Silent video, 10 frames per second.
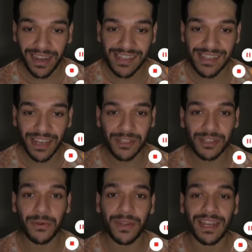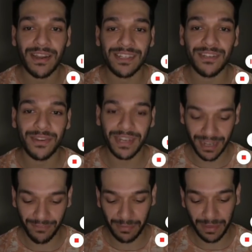Hey guys, how's it going? How's it going?
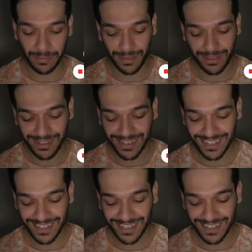Lovely people.